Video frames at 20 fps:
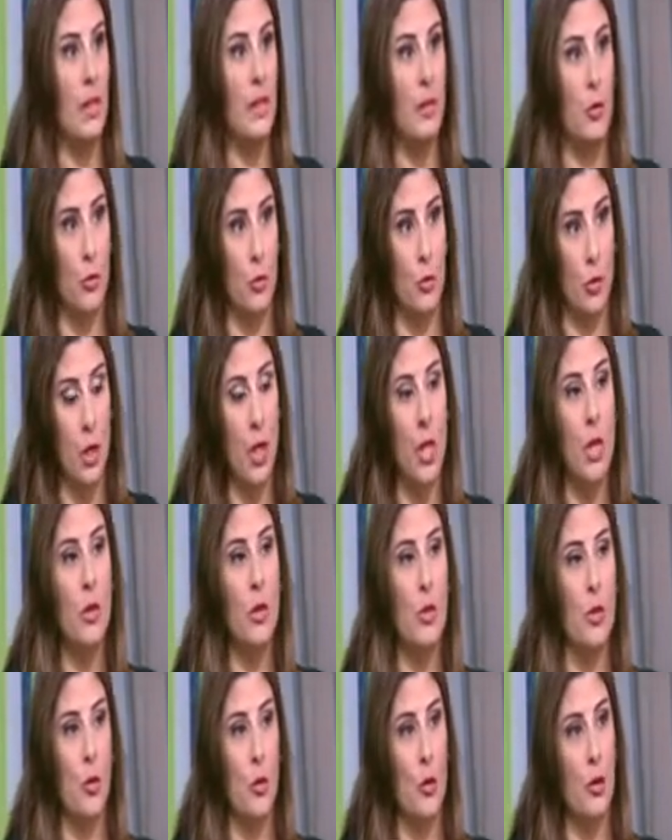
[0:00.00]
to
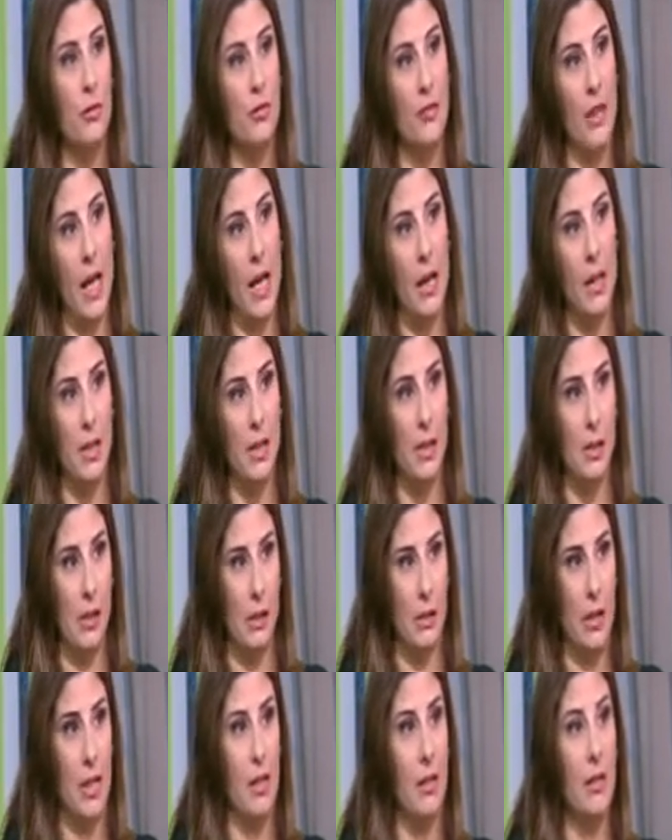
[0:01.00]
serve as
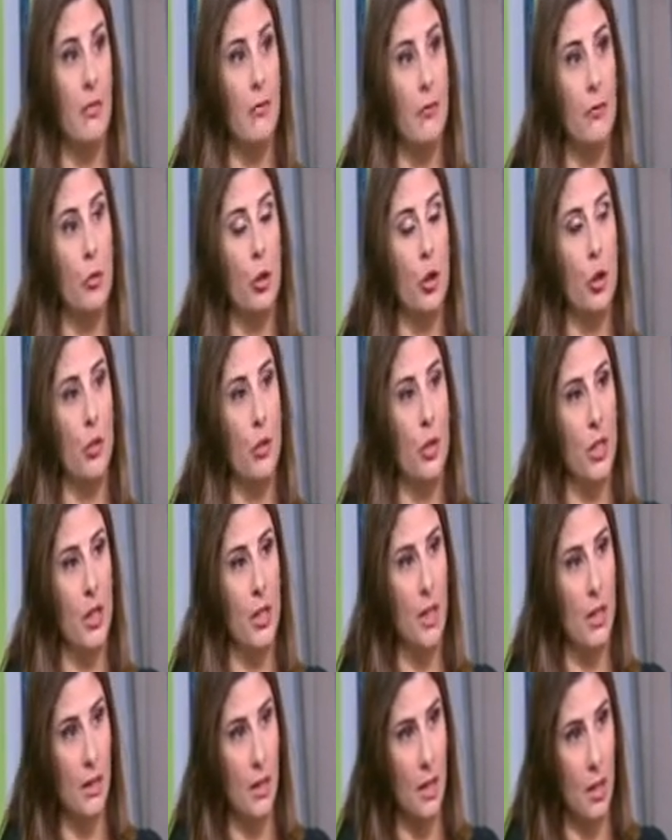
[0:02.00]
like the food
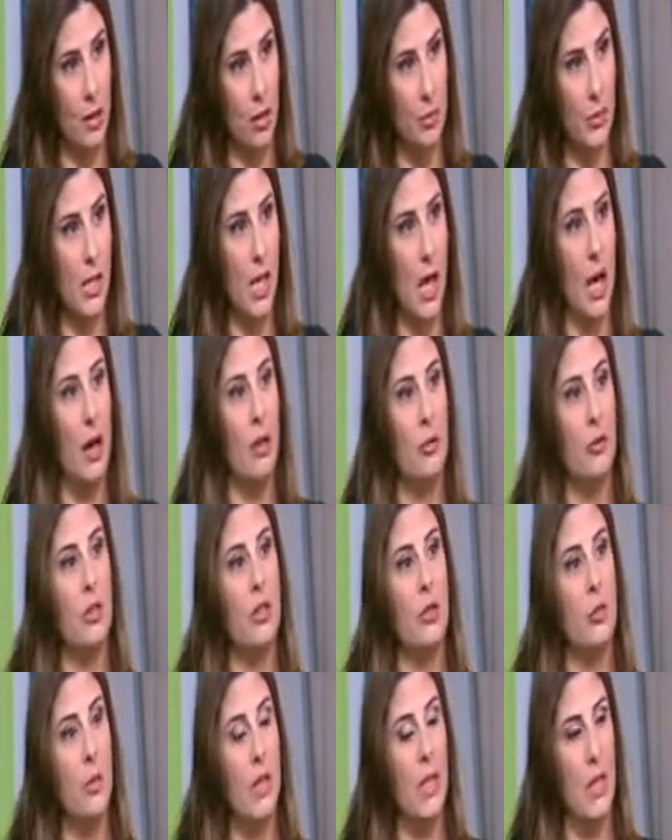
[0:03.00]
commodities that comes out,
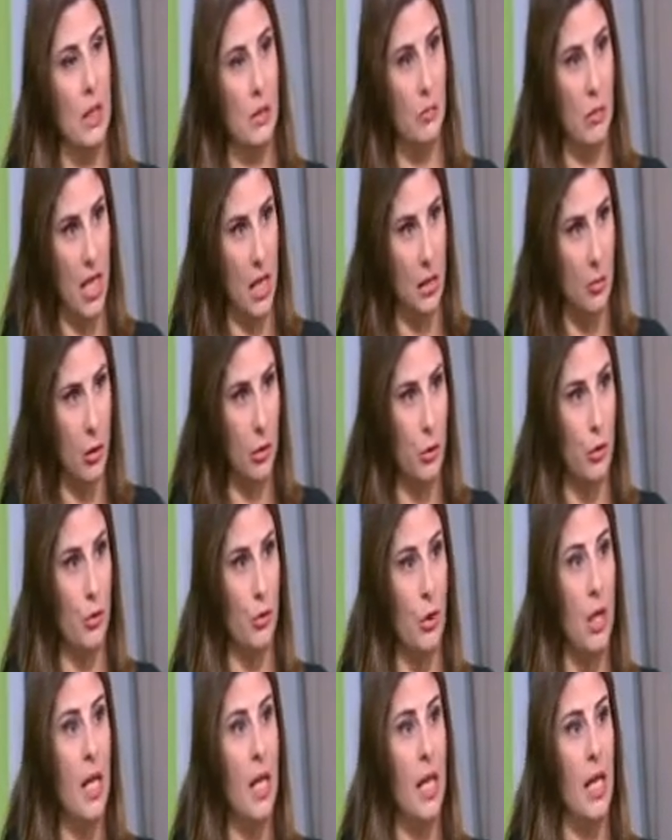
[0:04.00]
that we can be able
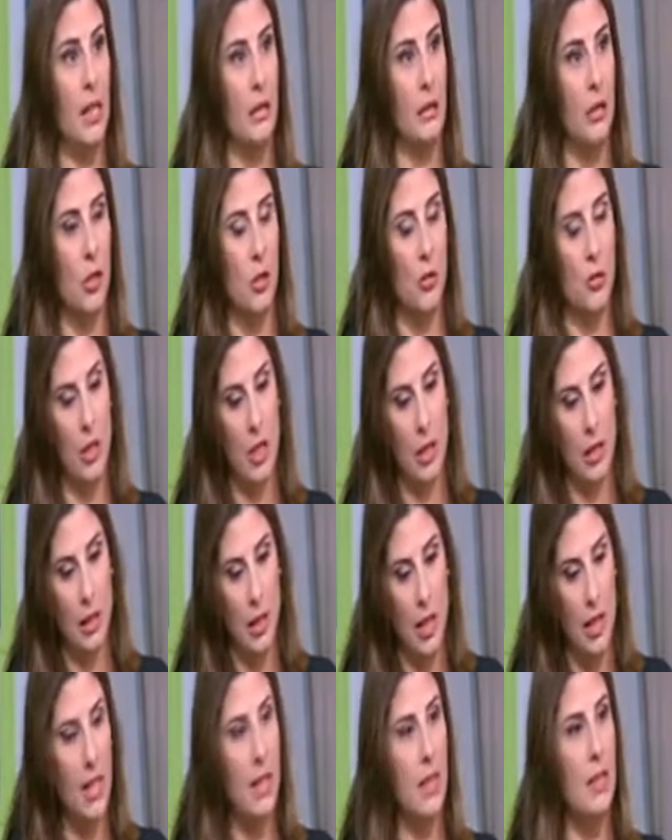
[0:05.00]
to
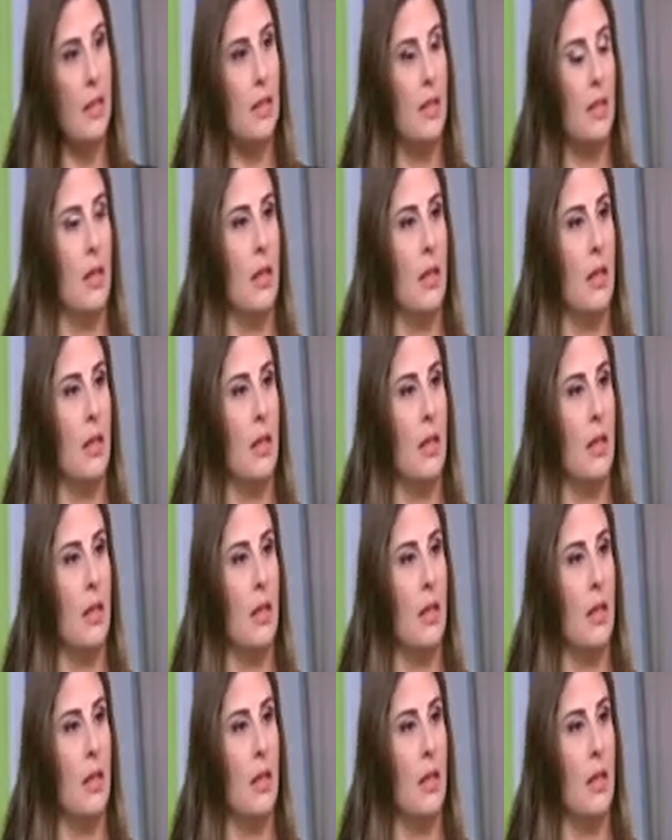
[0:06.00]
industrialize